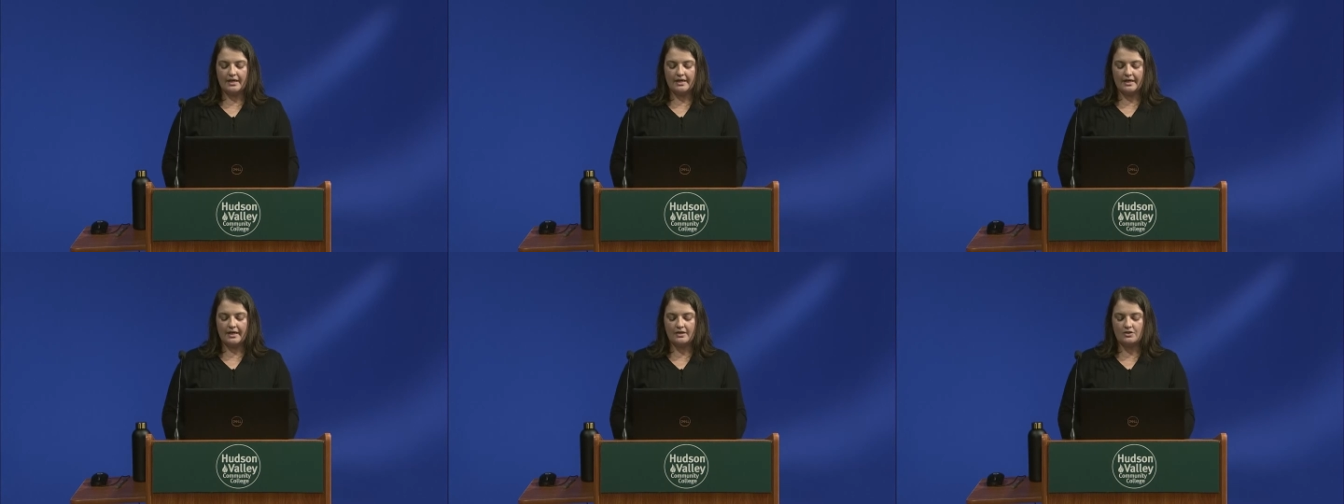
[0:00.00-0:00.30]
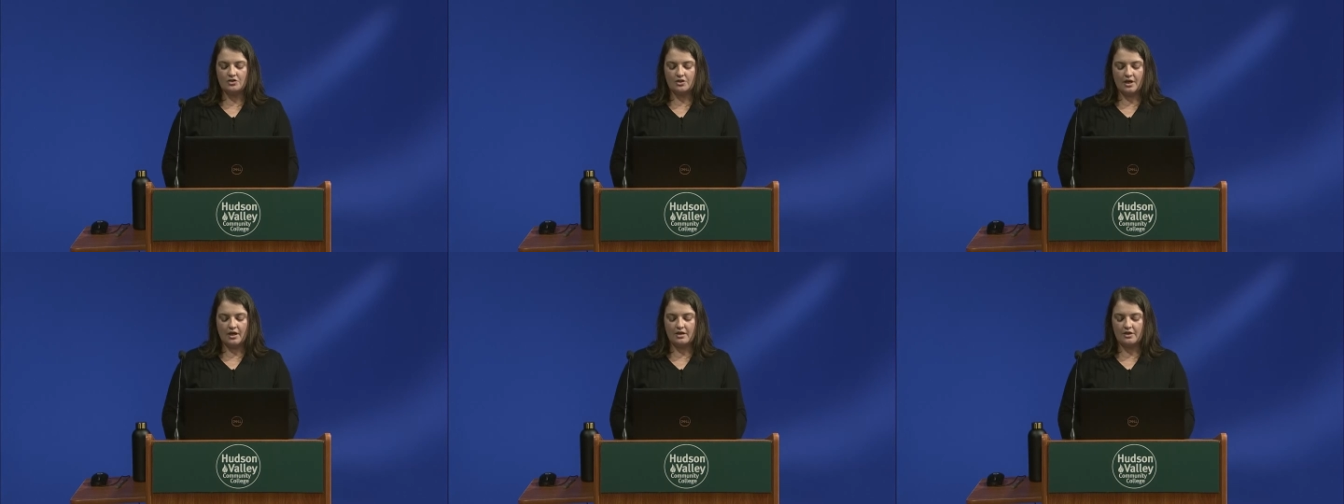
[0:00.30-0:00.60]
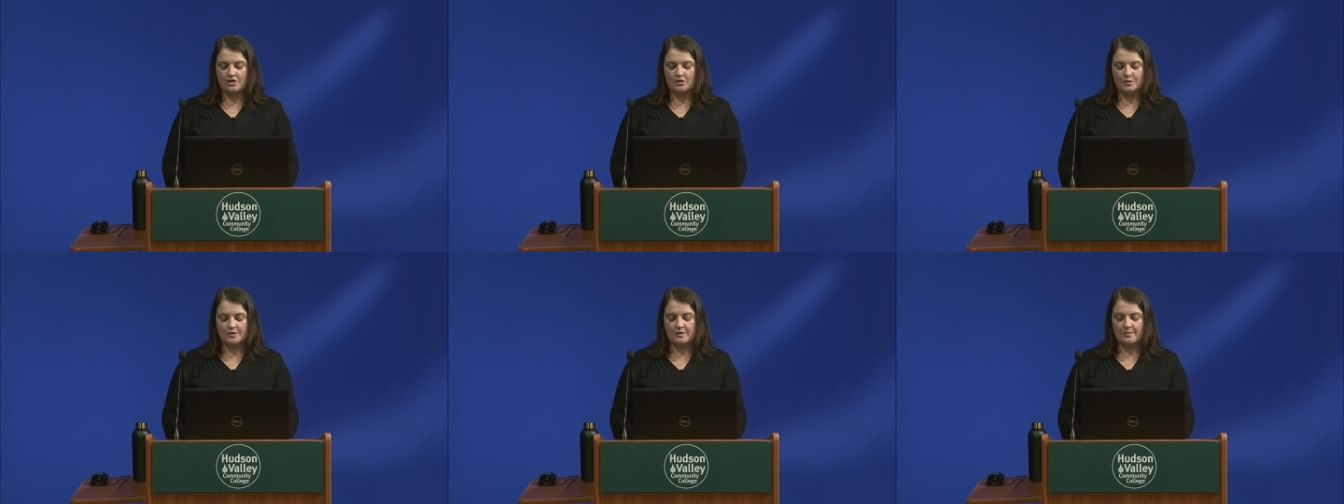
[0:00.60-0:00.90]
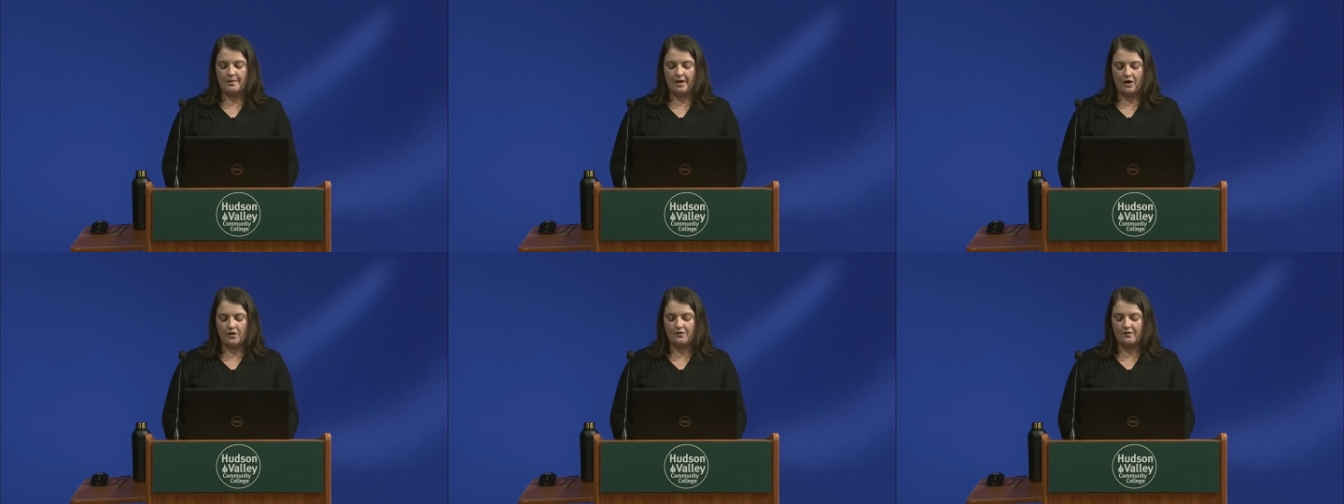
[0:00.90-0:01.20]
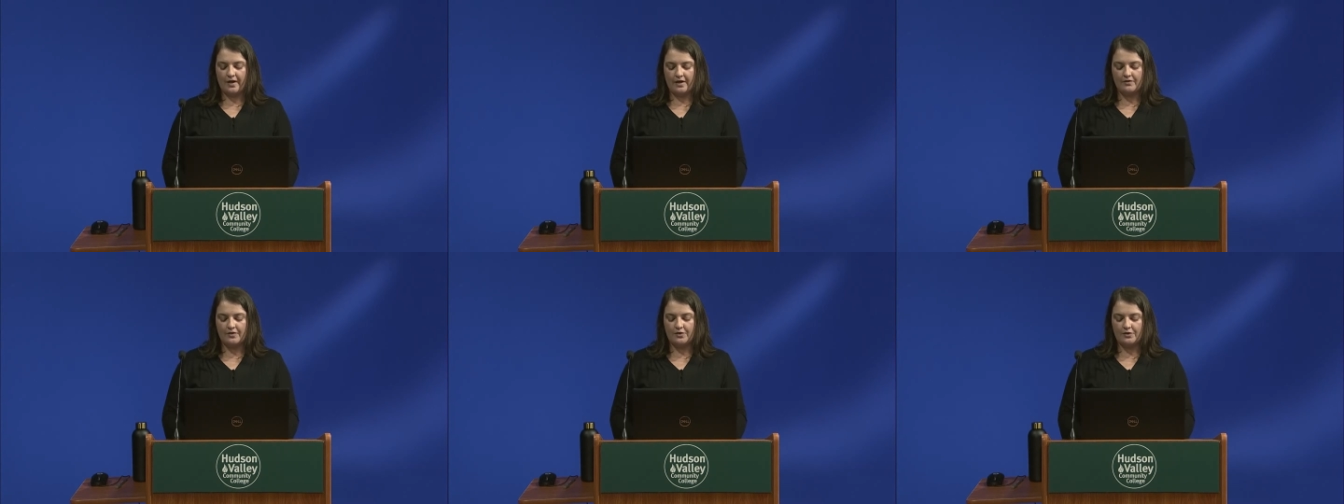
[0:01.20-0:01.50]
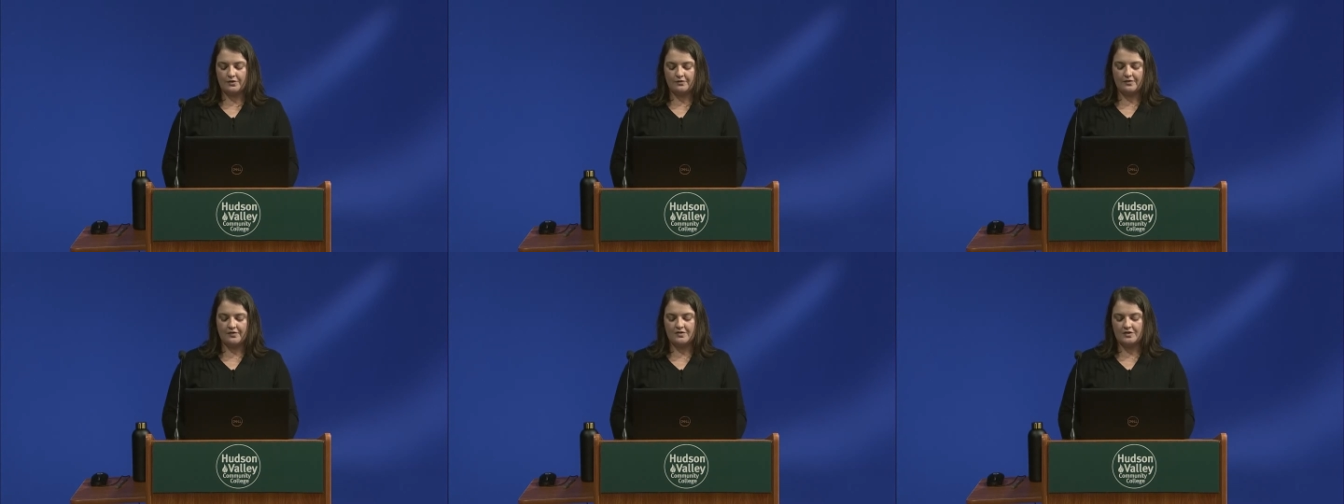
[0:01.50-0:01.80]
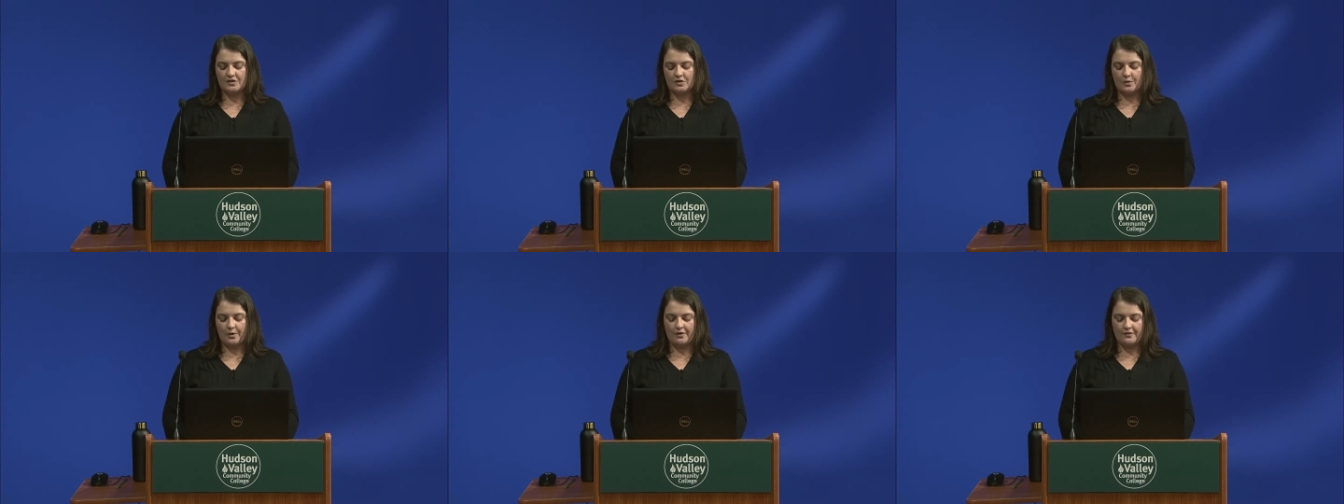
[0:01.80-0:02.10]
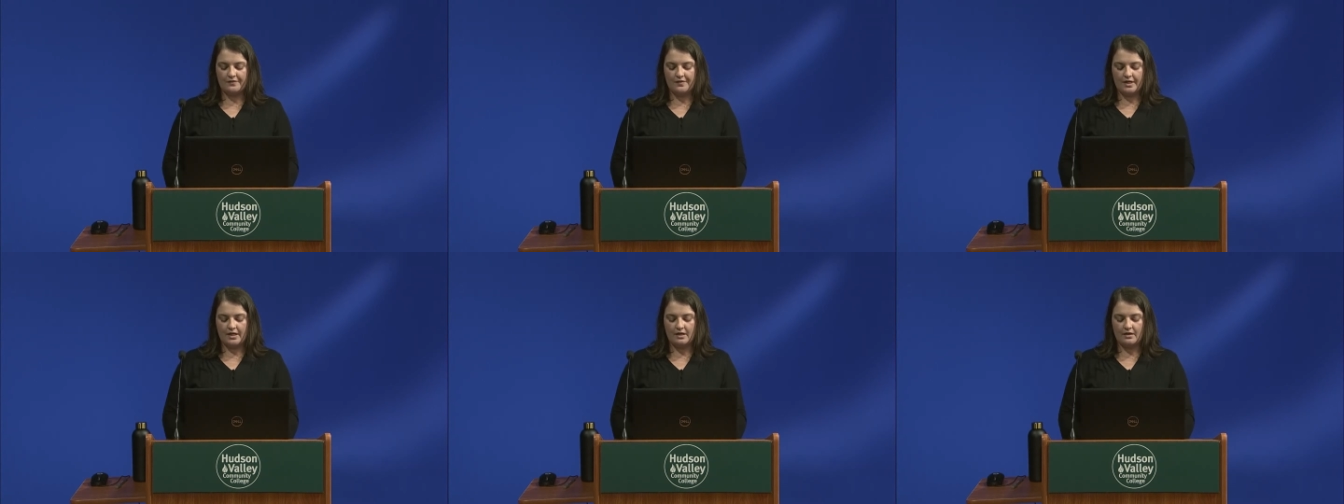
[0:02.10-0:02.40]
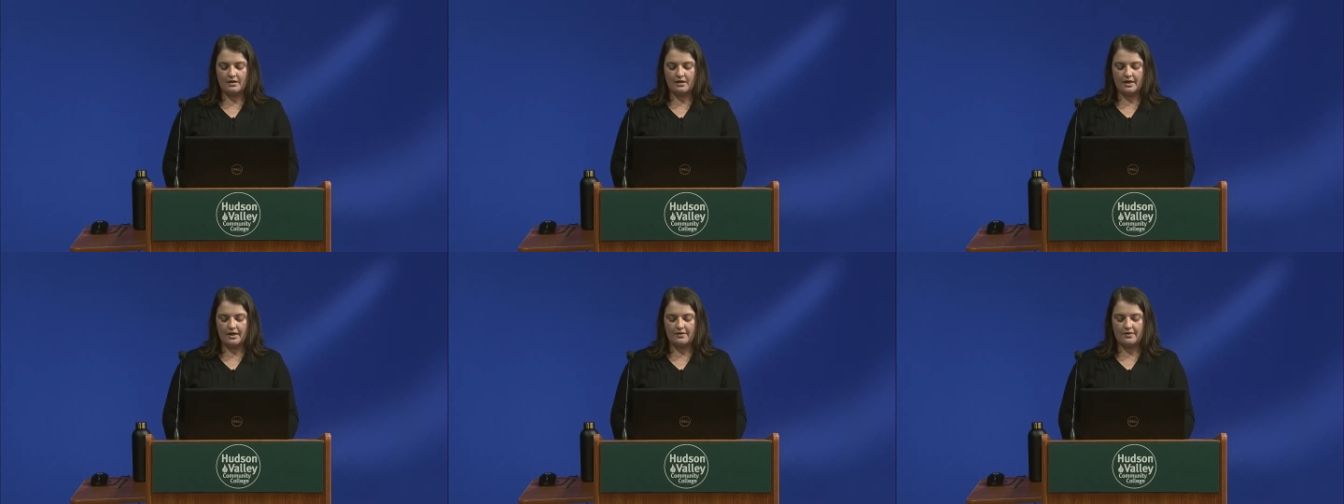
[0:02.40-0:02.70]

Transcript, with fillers: Each cottage was about 550 square feet.